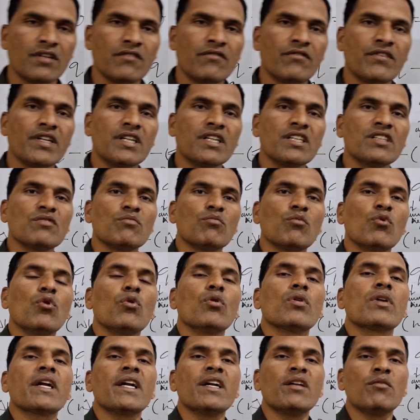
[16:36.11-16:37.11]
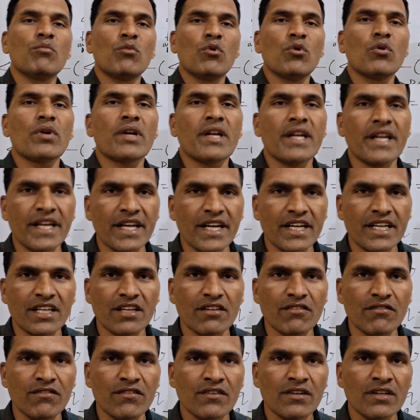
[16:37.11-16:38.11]
If it is more and more
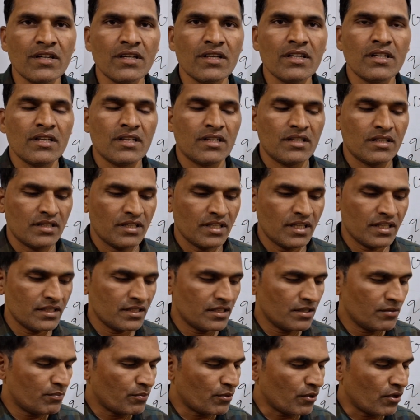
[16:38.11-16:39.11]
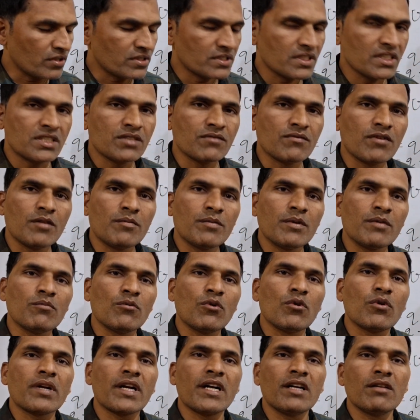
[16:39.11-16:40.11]
negative, then the process will be
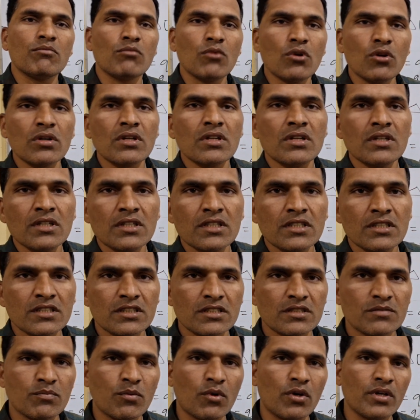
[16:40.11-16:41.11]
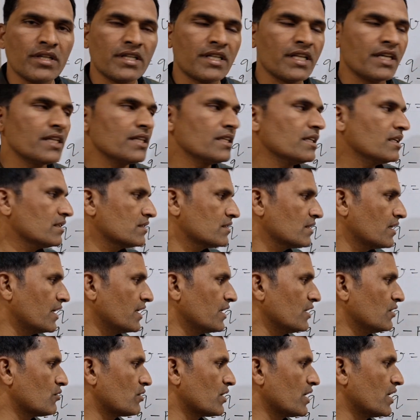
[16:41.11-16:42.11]
more and more spontaneous,
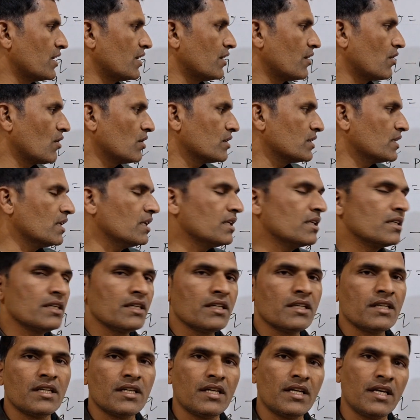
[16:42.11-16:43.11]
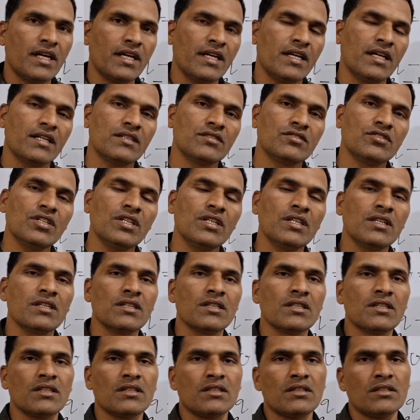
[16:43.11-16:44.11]
and you can draw the energy,
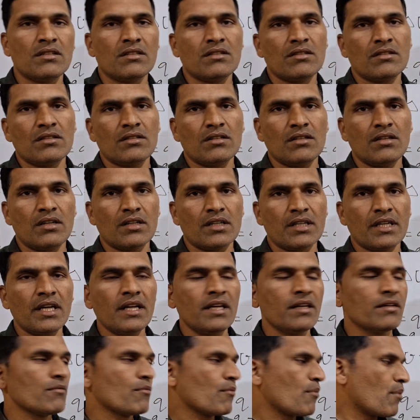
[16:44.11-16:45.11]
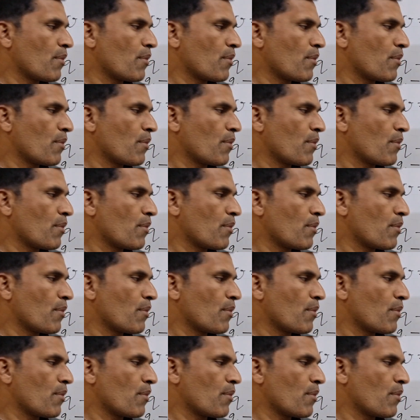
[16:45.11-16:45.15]
okay,